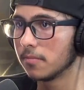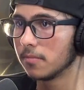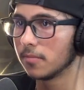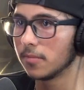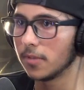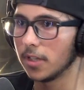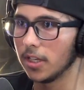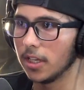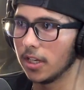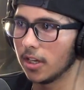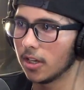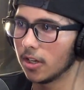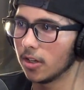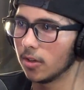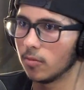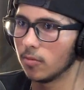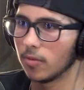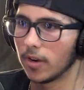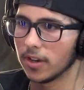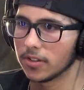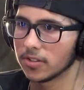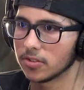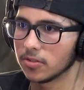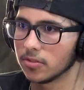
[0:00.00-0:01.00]
He could
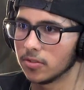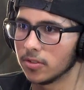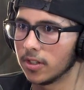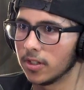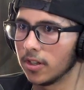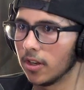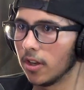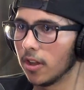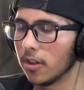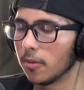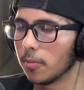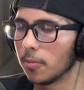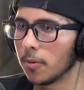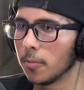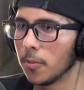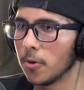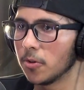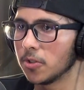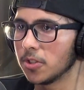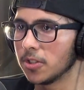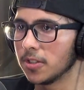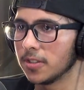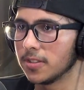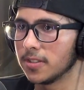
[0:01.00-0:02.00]
wrestle in other
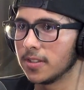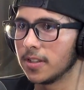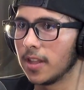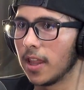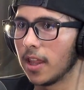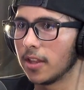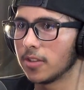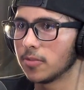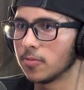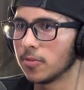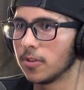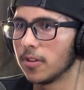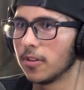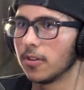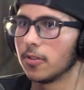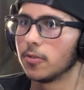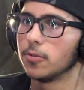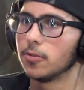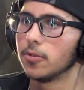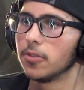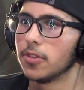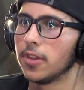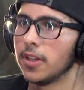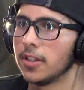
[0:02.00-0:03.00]
promotions, and that's one of the cool
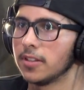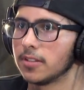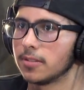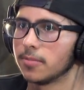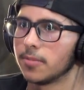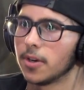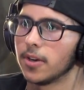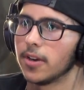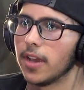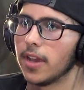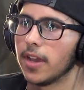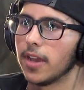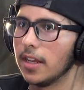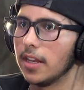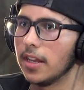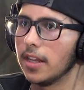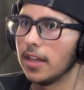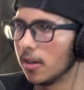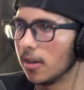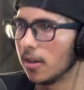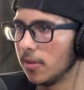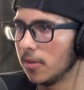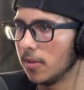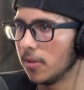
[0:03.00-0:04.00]
things about
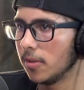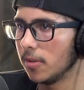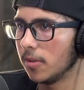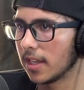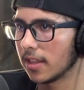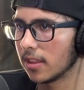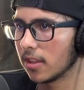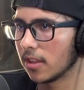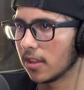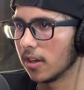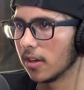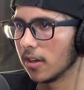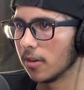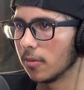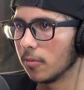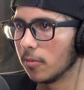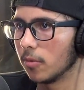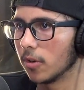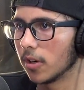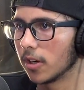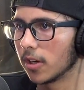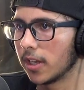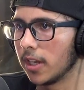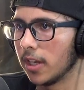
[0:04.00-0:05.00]
AEW is that they're
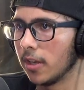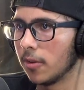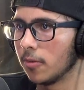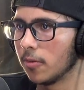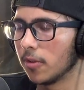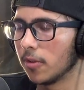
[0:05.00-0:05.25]
working with a